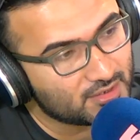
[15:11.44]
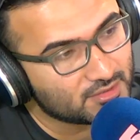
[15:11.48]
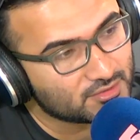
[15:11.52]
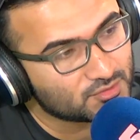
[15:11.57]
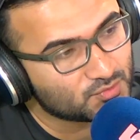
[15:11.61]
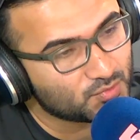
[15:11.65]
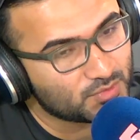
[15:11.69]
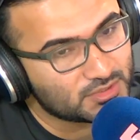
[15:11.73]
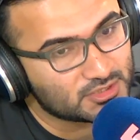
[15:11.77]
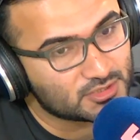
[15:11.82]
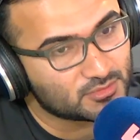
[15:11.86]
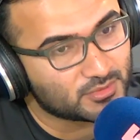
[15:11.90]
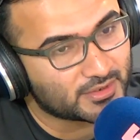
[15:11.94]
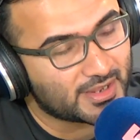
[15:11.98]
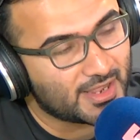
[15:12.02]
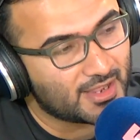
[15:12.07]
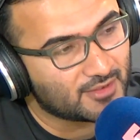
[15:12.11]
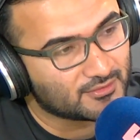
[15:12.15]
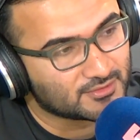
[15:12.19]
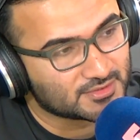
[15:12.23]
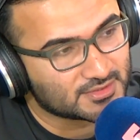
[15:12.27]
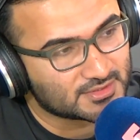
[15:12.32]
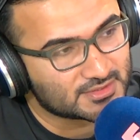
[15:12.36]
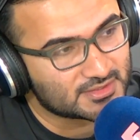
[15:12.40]
Twitter
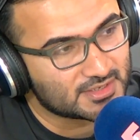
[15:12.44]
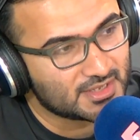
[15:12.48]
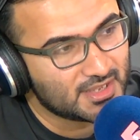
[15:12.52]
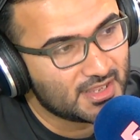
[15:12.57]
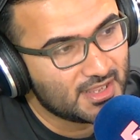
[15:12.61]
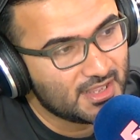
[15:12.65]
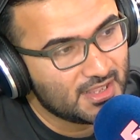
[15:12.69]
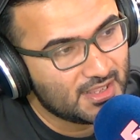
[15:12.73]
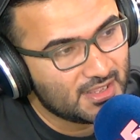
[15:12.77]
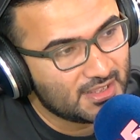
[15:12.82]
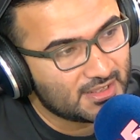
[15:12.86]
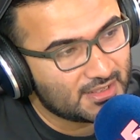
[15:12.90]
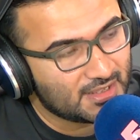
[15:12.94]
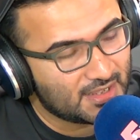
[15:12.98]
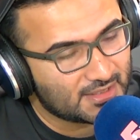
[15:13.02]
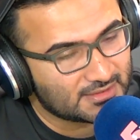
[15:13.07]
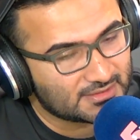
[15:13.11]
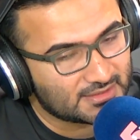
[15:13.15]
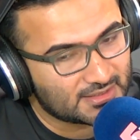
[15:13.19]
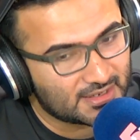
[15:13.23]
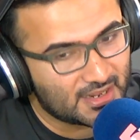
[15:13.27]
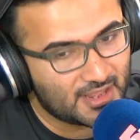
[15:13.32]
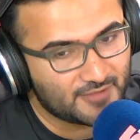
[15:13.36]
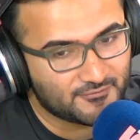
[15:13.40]
accounts uh,
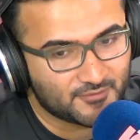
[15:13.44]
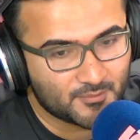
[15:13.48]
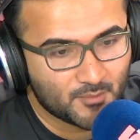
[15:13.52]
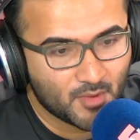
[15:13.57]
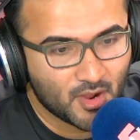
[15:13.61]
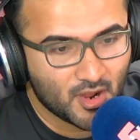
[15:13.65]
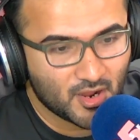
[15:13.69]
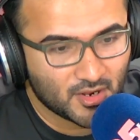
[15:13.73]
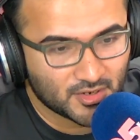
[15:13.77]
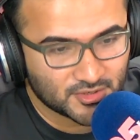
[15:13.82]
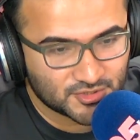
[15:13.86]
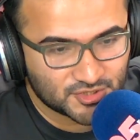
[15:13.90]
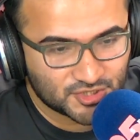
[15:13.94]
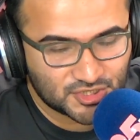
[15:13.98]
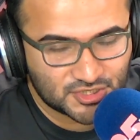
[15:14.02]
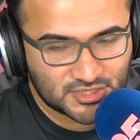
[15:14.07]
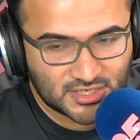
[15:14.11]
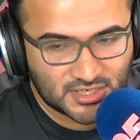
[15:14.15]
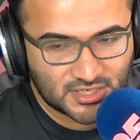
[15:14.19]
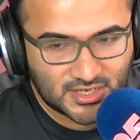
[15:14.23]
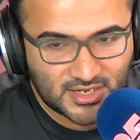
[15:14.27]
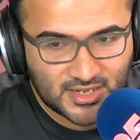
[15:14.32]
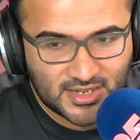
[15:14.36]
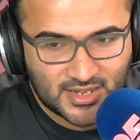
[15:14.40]
that have emerged
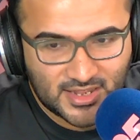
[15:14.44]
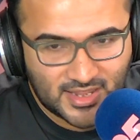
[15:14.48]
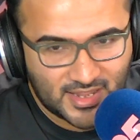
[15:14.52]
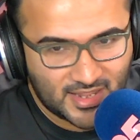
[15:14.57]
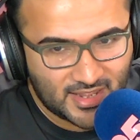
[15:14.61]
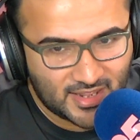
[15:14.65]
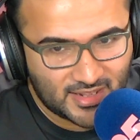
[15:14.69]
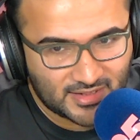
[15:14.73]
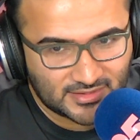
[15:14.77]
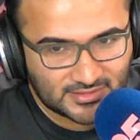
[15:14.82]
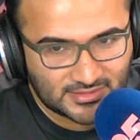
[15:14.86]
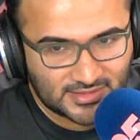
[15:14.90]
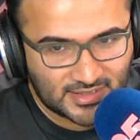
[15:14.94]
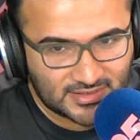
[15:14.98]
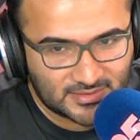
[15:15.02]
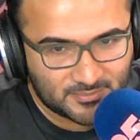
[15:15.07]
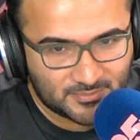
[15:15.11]
uh, that